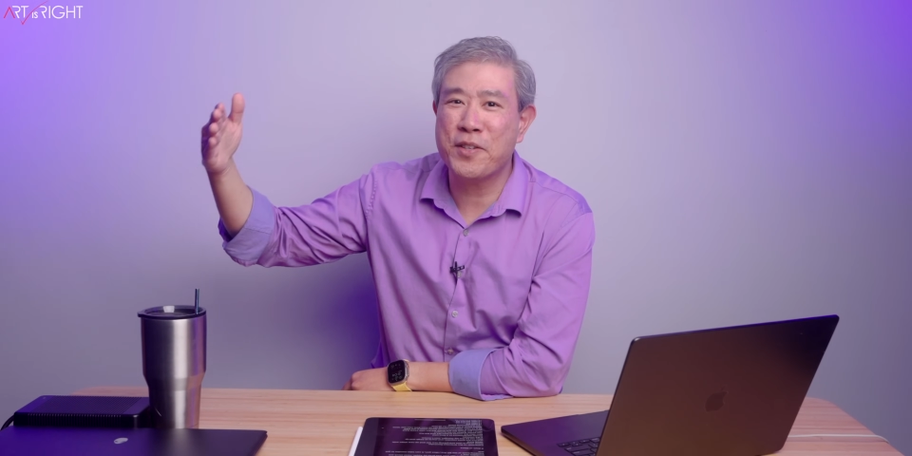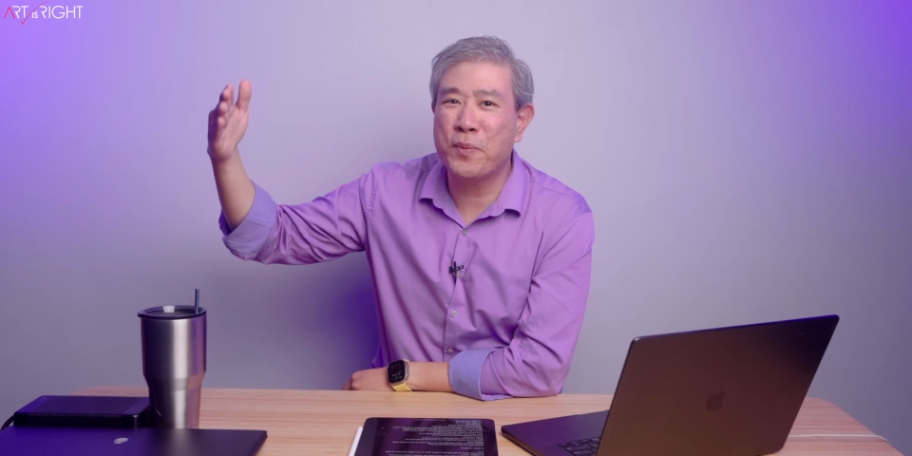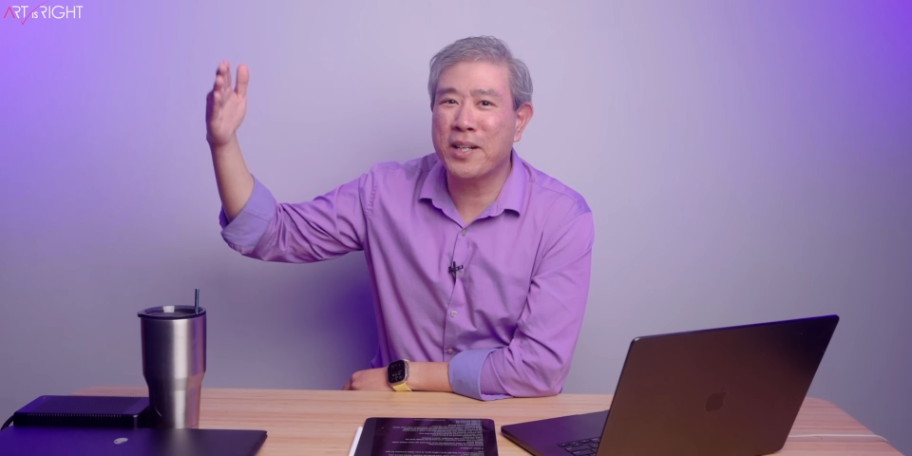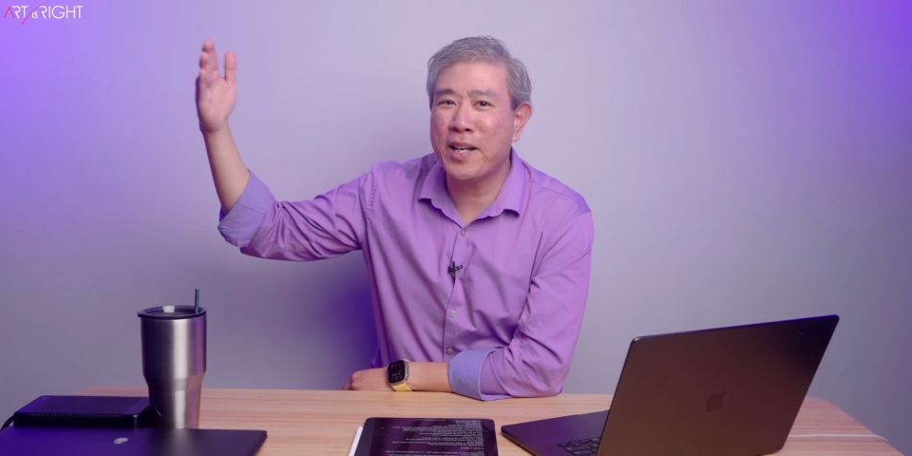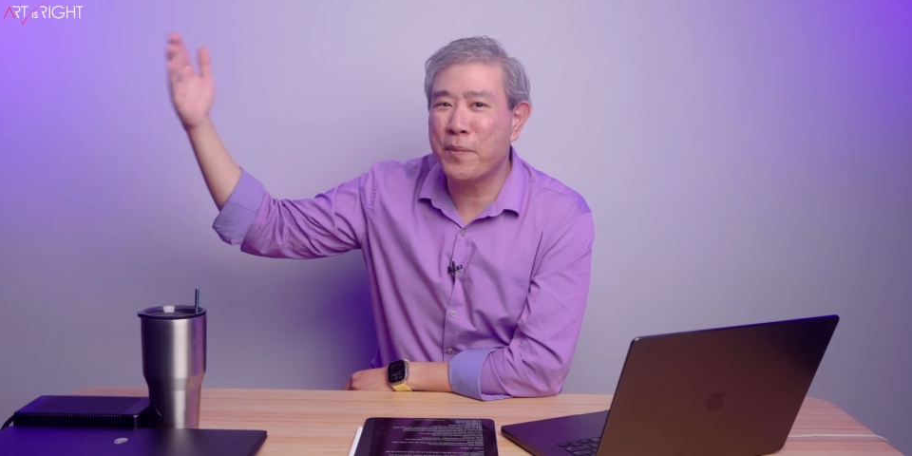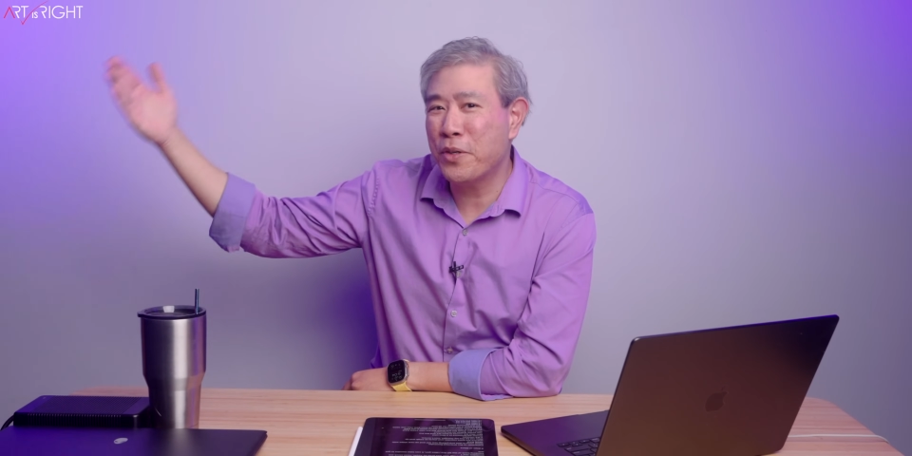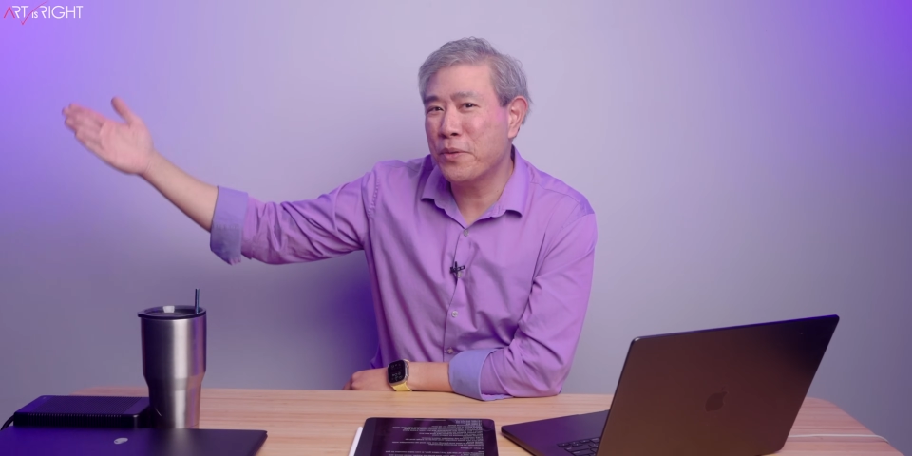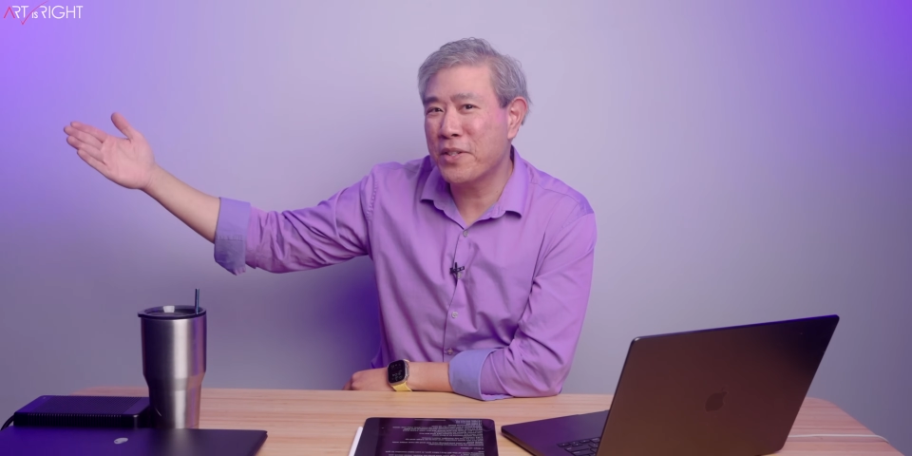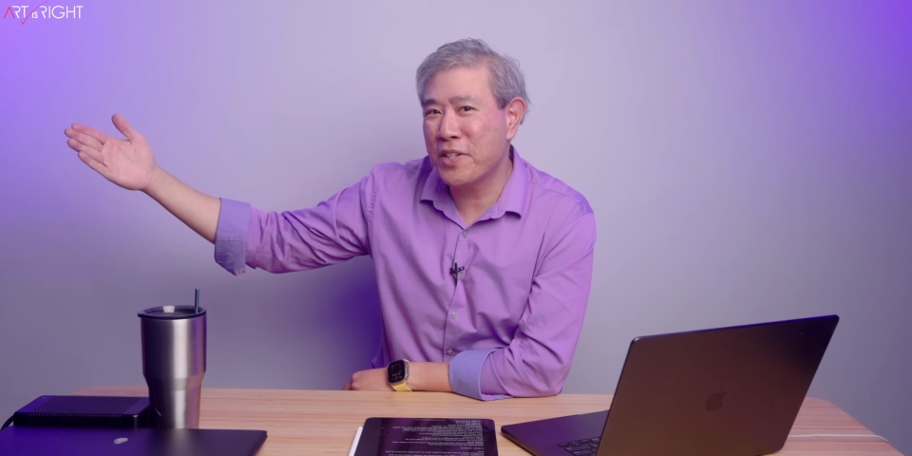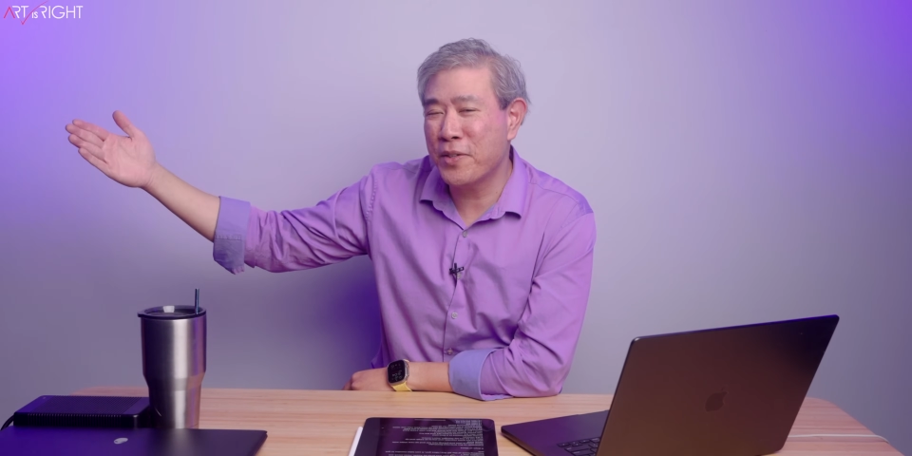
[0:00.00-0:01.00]
to what I'm
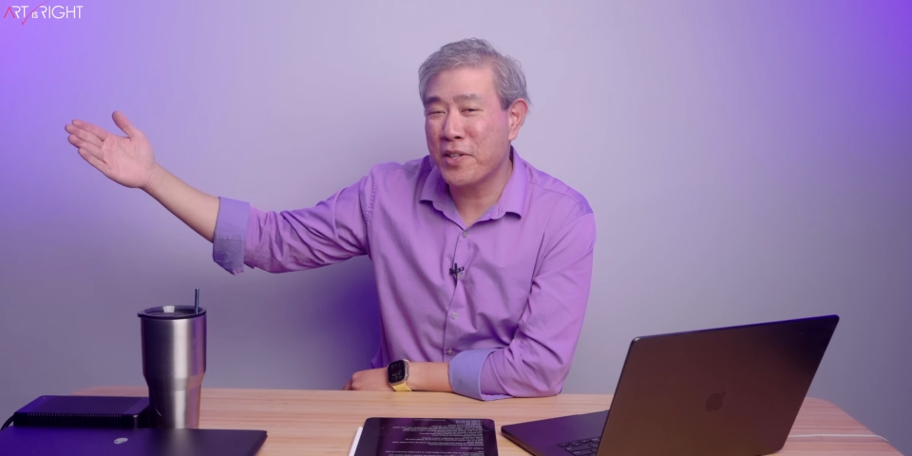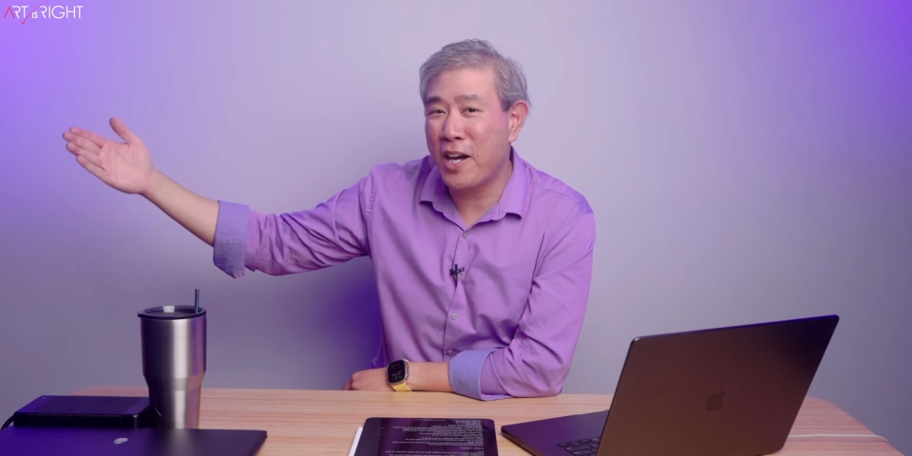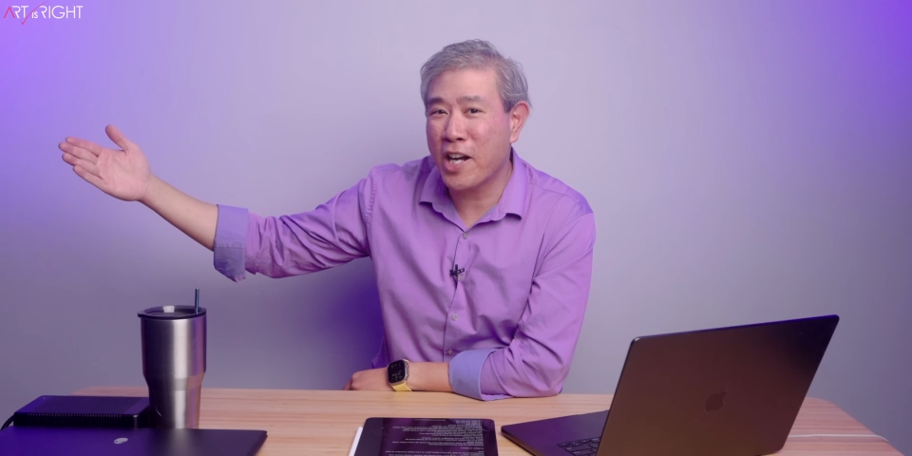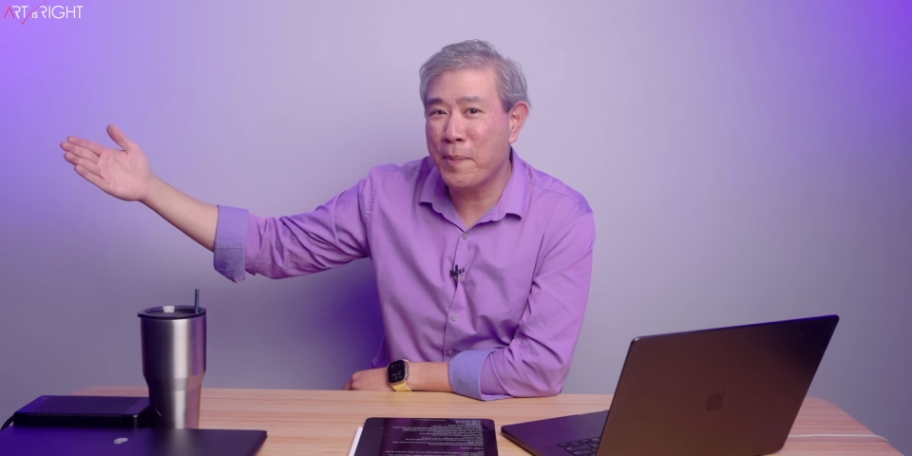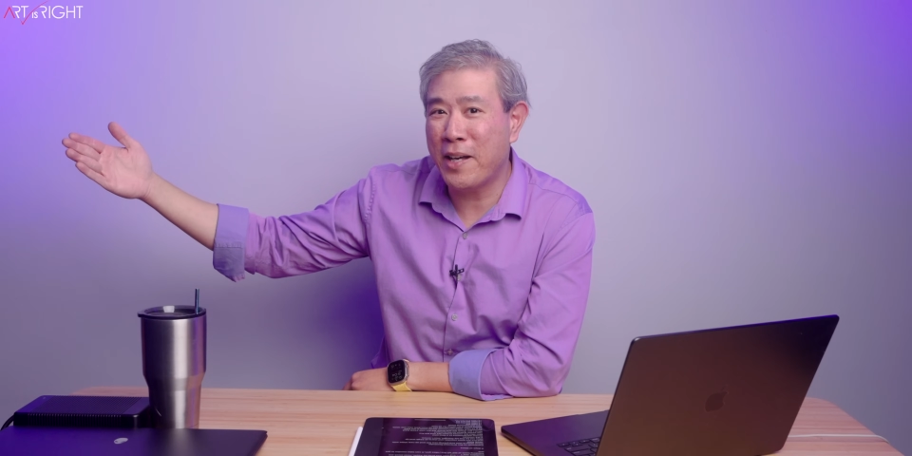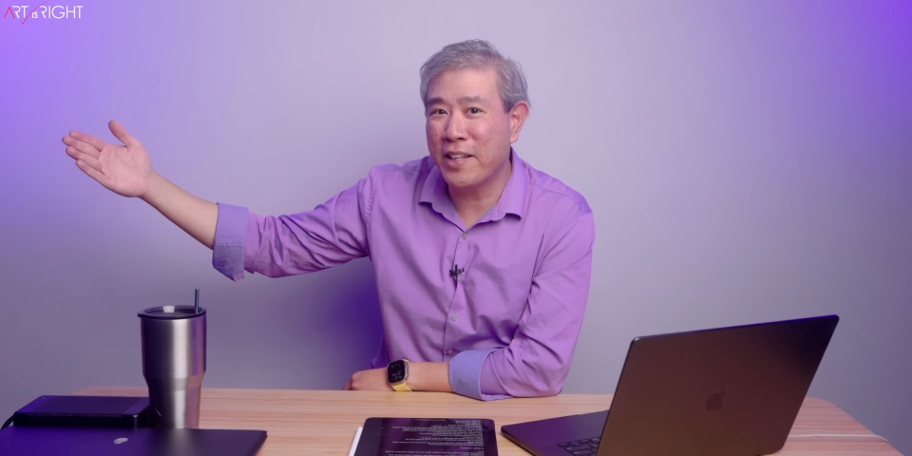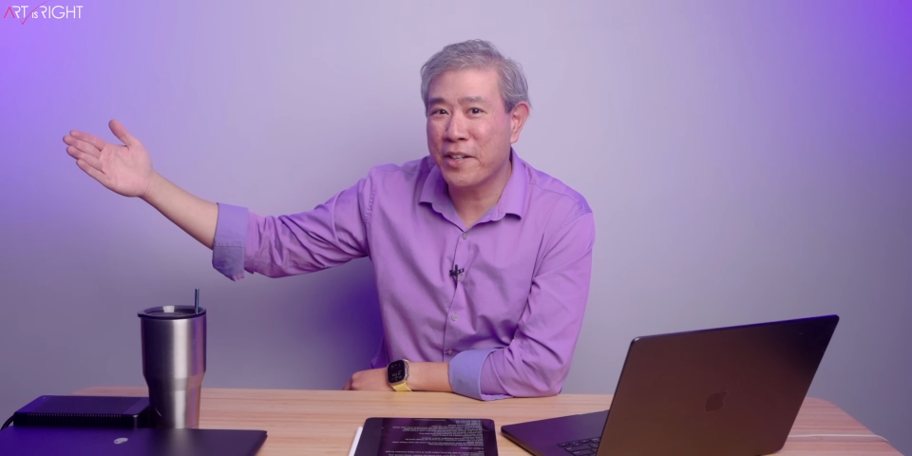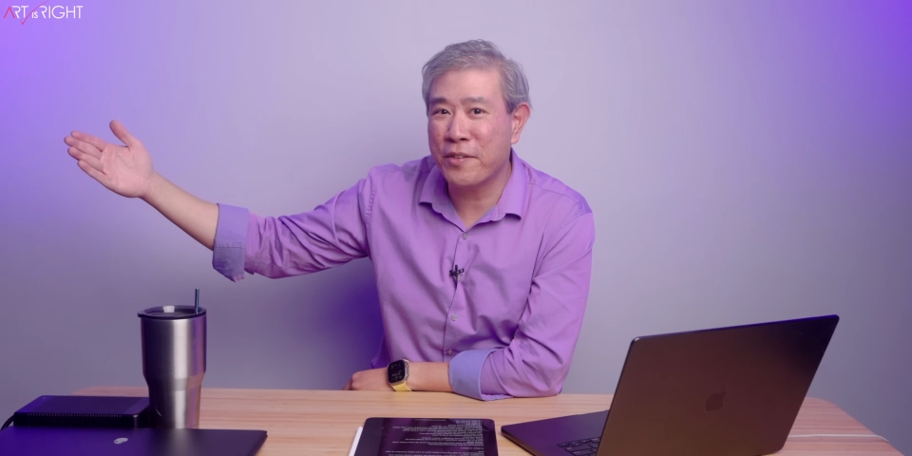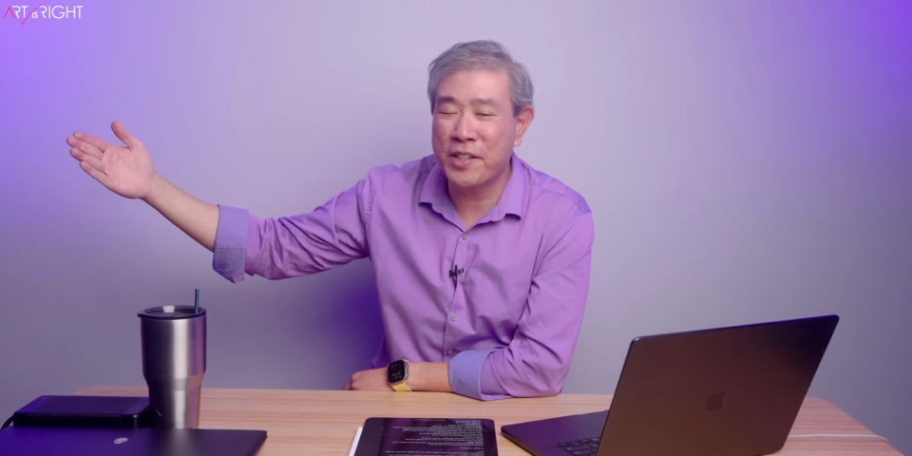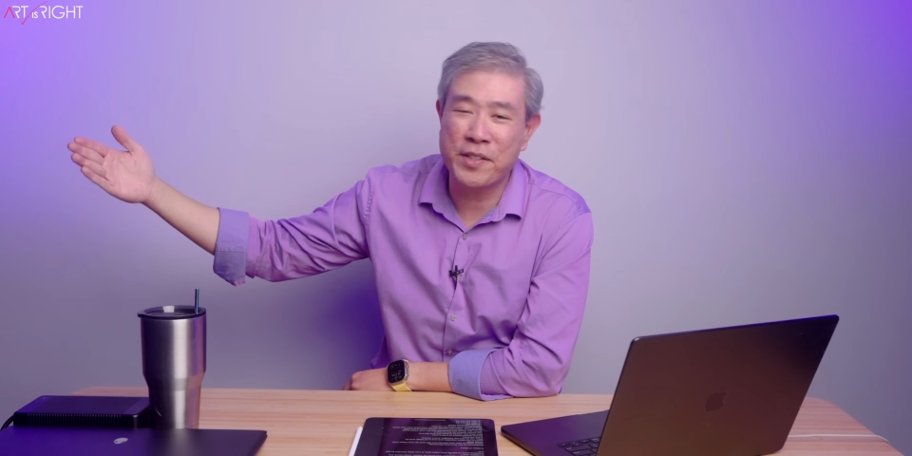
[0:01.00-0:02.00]
going to talk about
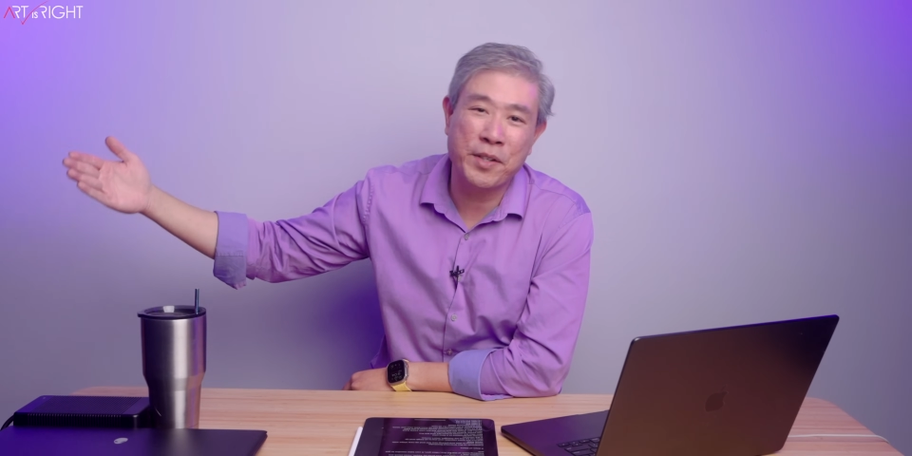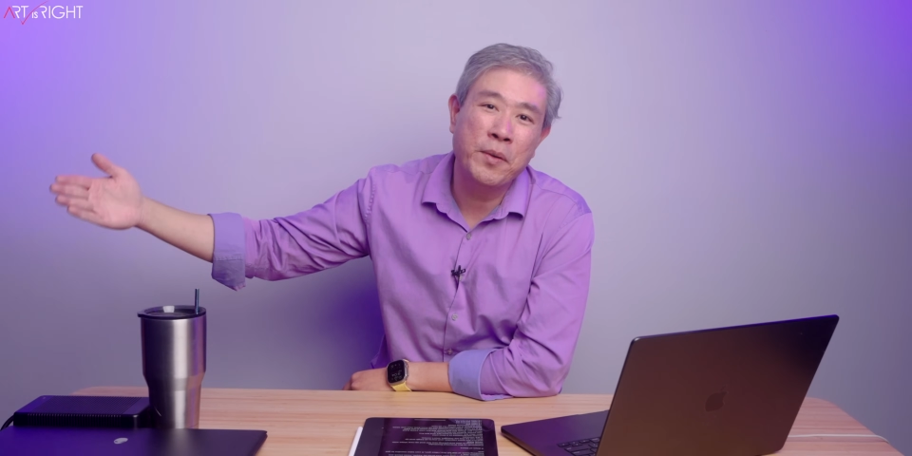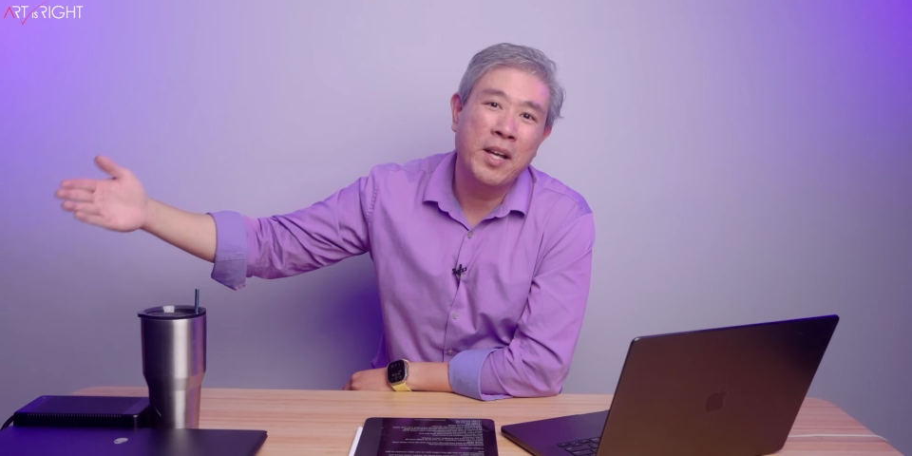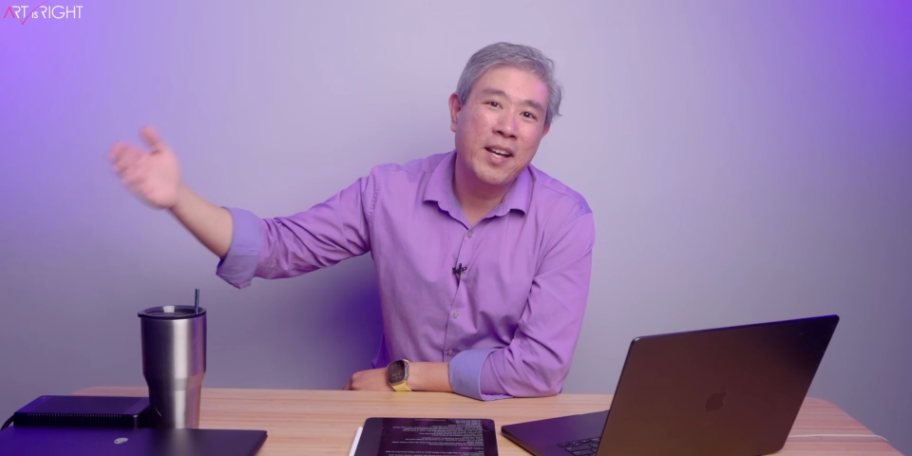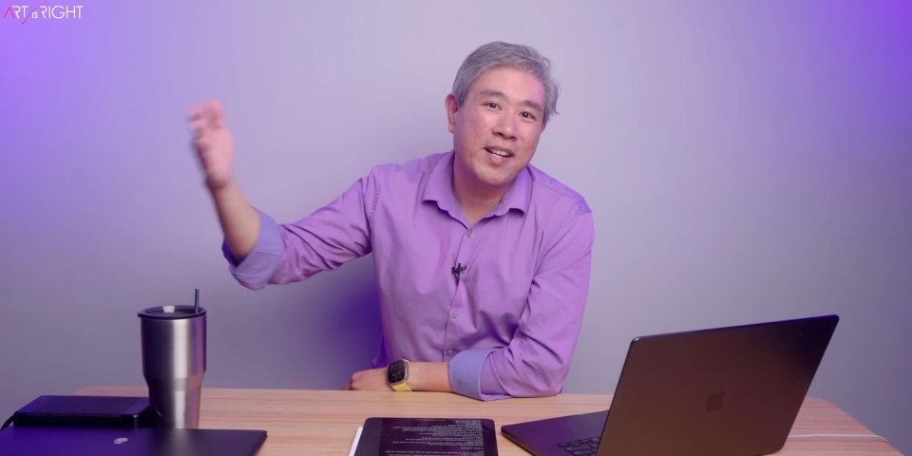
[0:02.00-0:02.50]
later on too,